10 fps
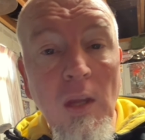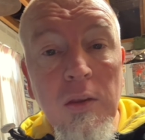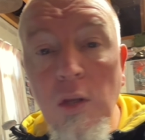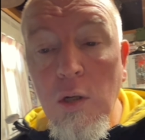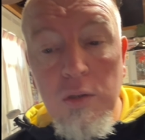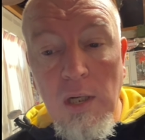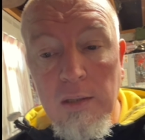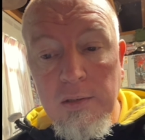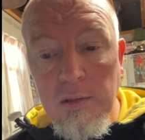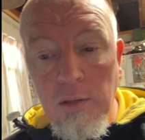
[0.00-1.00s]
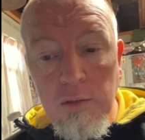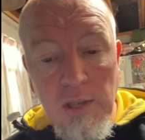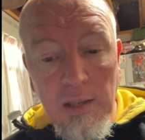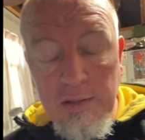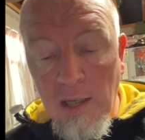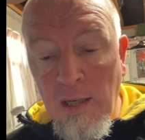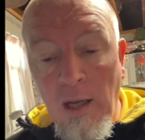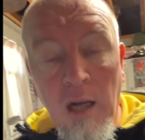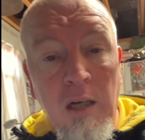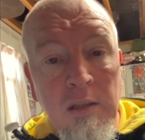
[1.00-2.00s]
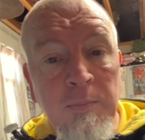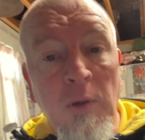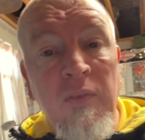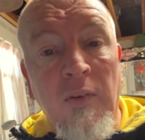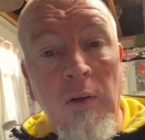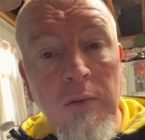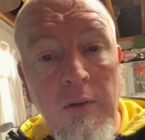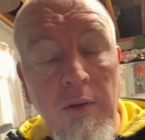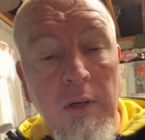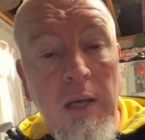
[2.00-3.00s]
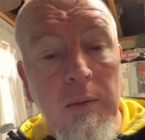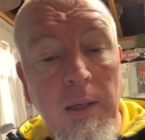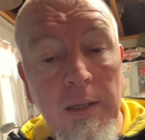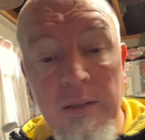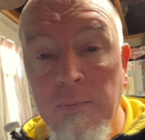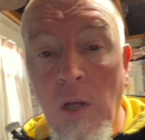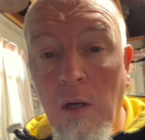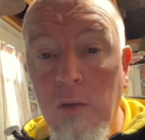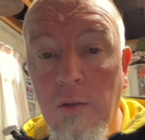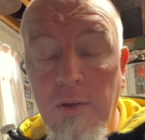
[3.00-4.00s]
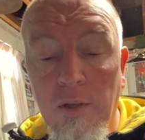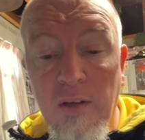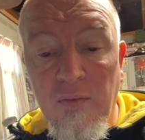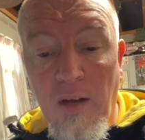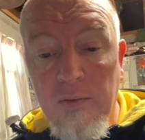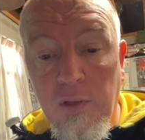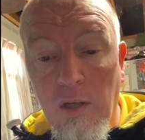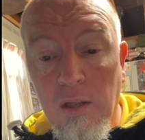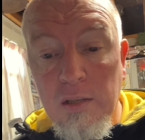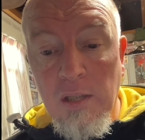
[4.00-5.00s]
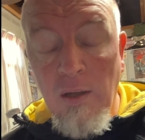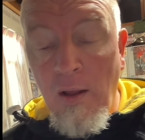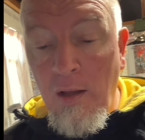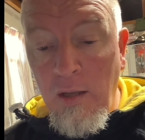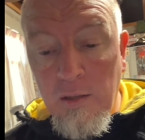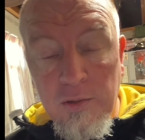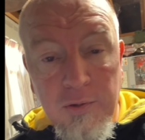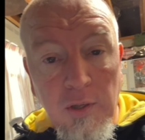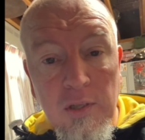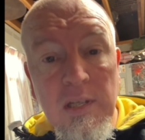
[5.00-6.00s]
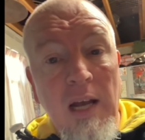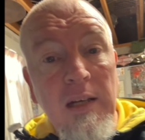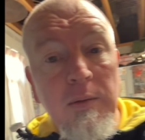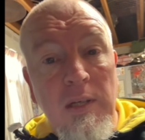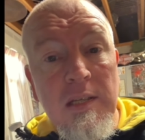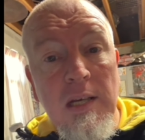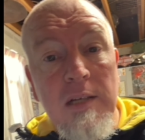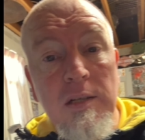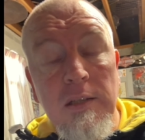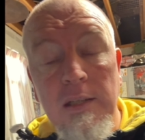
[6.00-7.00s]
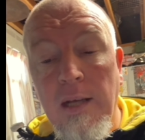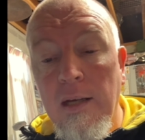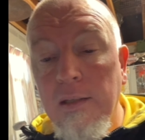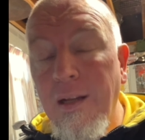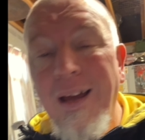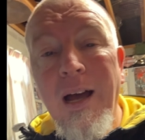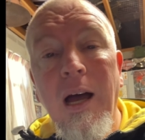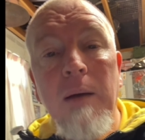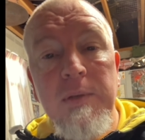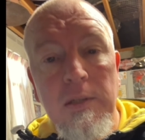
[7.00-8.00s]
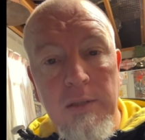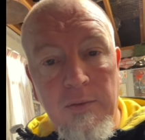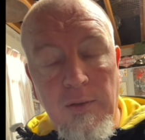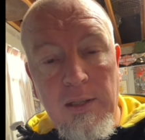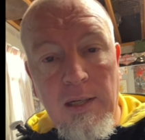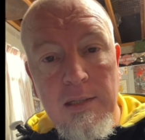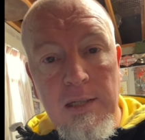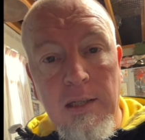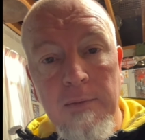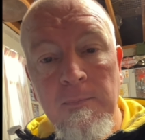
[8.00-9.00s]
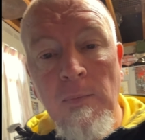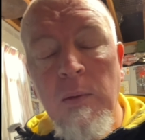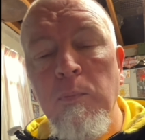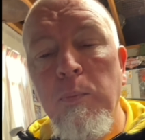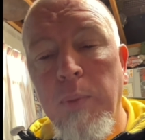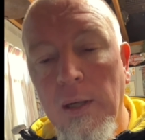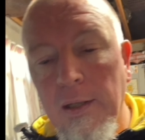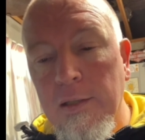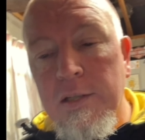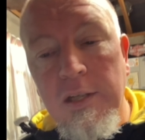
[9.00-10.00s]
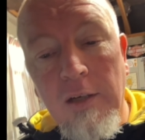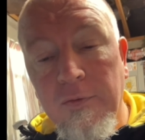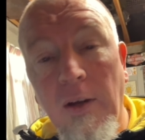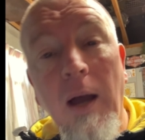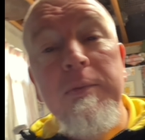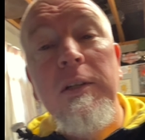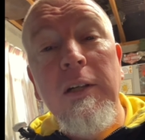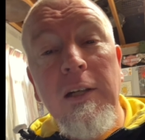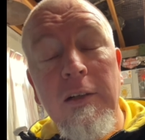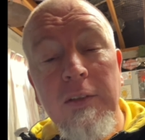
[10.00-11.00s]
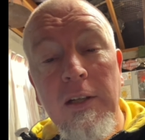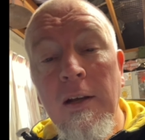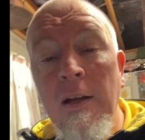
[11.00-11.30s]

No chance. I got them both for under 30 quid, under $35. They do exactly what it says on the tin. Absolutely fantastic. Brilliant stuff. Absolutely love it.